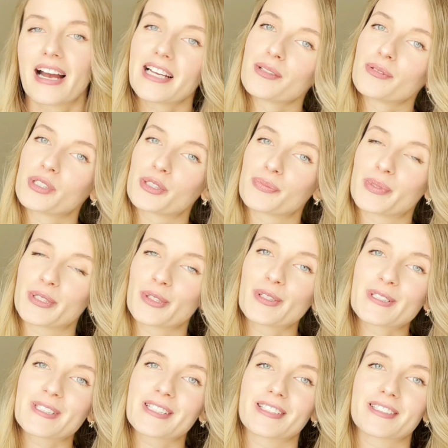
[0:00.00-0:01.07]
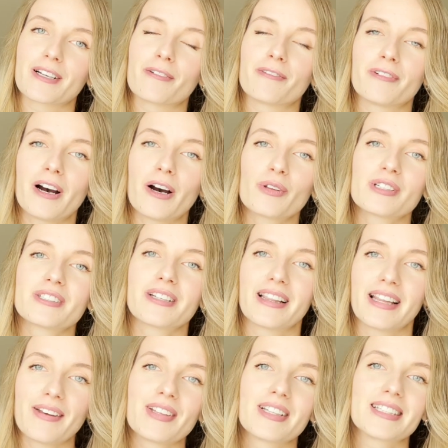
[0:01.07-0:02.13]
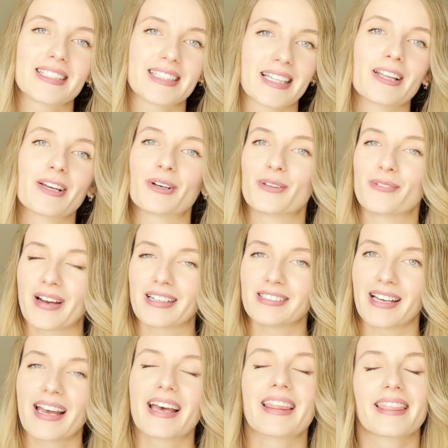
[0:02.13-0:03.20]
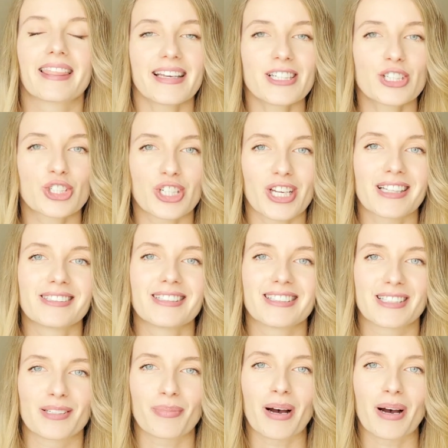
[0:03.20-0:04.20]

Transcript: I'm an entrepreneur, startup founder living in Silicon Valley and this channel is